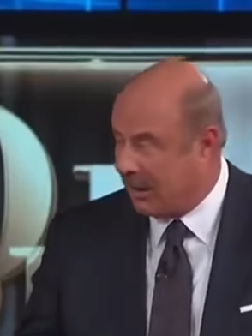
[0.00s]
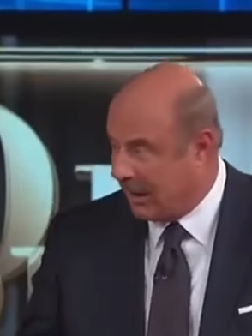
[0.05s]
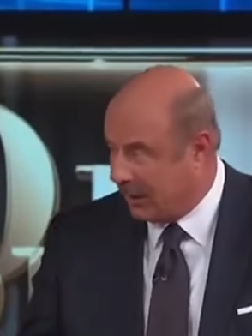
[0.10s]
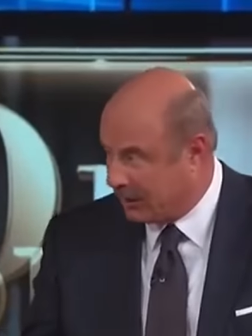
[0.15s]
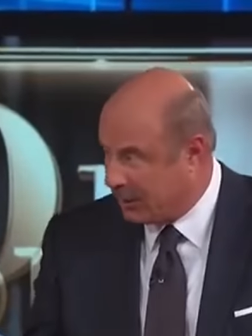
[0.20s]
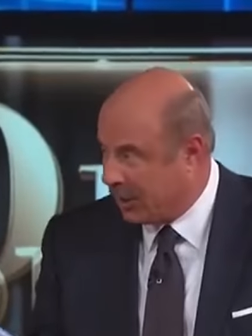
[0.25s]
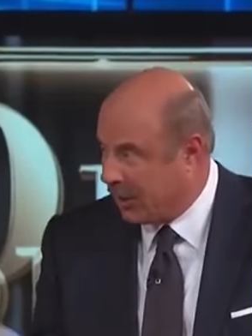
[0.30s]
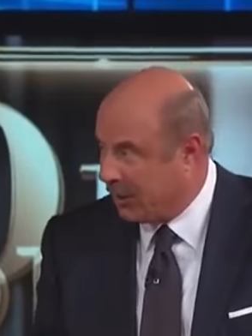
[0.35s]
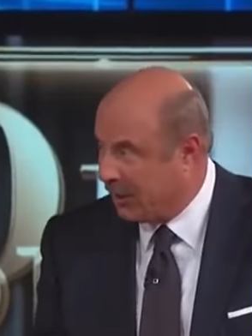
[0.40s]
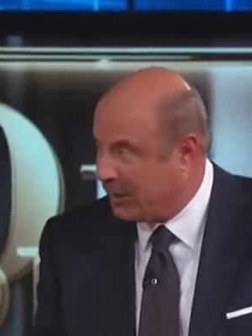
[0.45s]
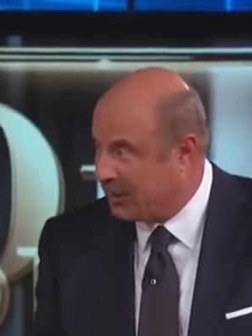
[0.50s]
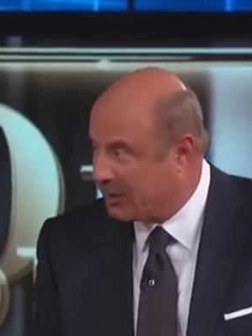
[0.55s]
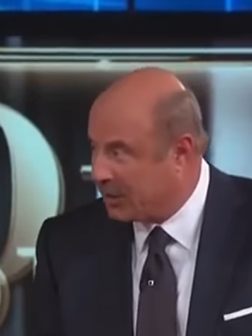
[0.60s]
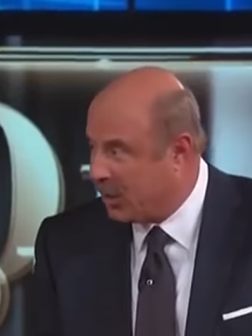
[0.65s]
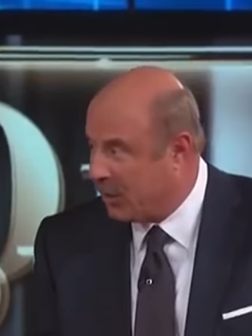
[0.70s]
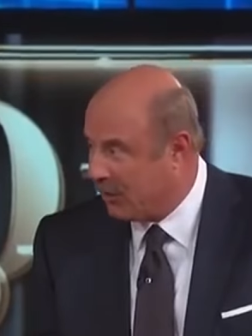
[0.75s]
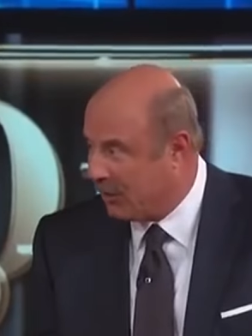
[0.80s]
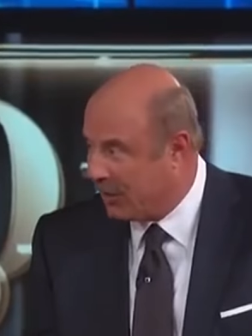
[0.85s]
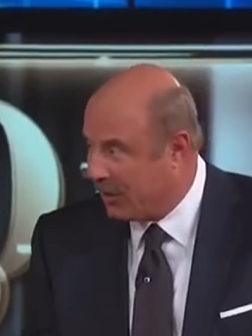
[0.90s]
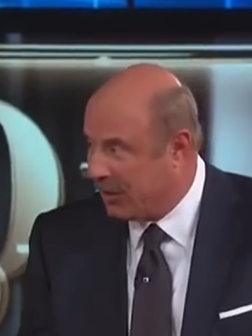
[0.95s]
I'll turn this
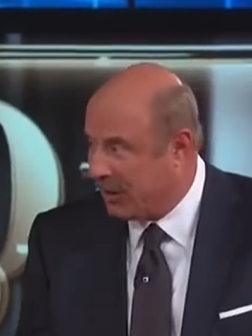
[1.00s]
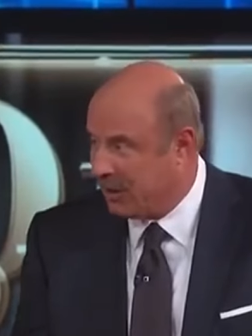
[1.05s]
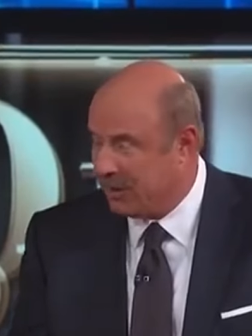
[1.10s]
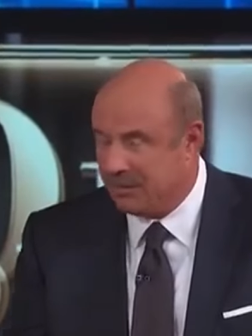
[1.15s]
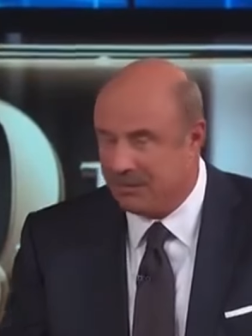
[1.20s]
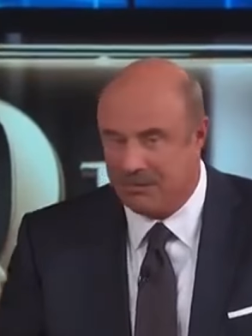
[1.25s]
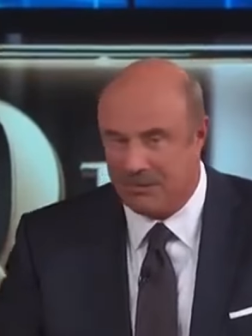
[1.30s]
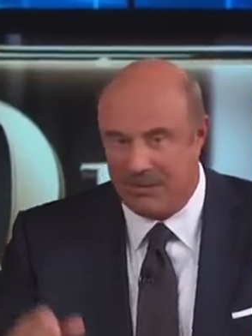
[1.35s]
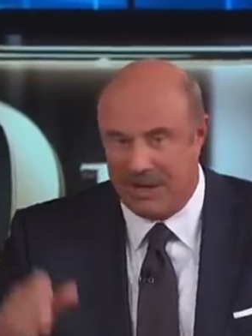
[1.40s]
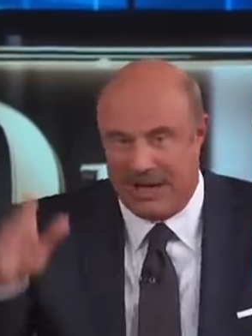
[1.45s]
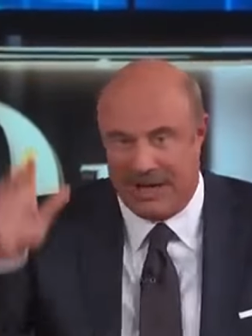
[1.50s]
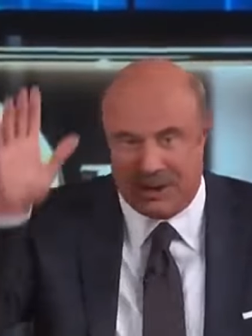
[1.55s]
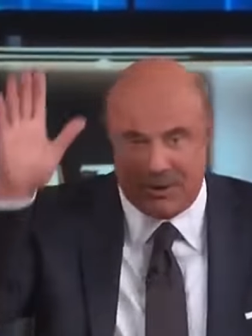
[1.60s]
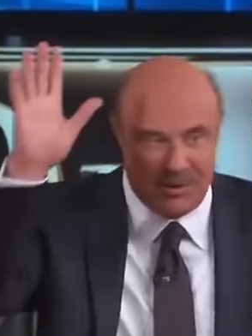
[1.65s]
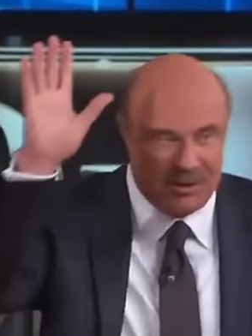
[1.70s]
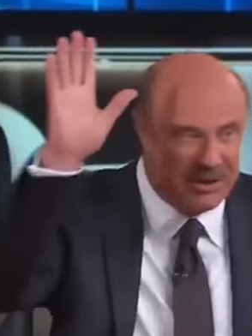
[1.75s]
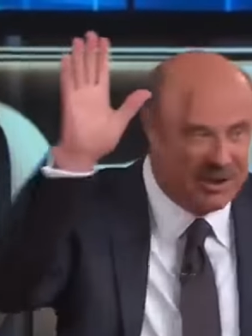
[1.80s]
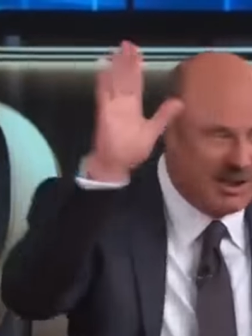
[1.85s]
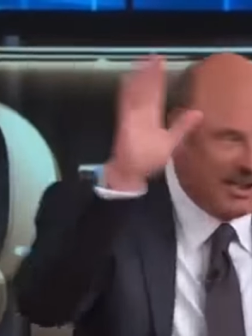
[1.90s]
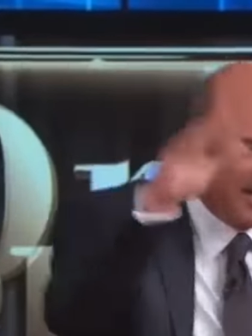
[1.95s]
over to you. Thanks.
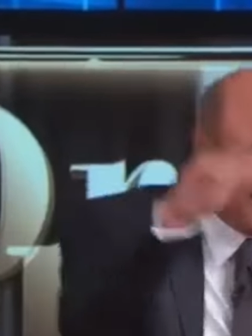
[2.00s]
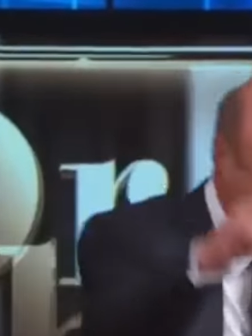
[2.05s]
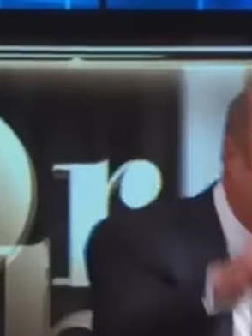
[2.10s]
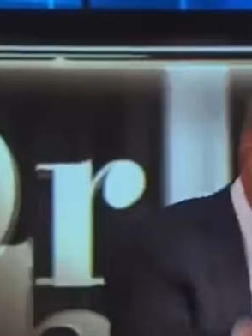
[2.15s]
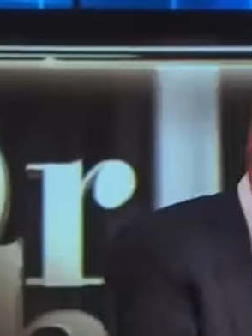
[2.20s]
We'll see you next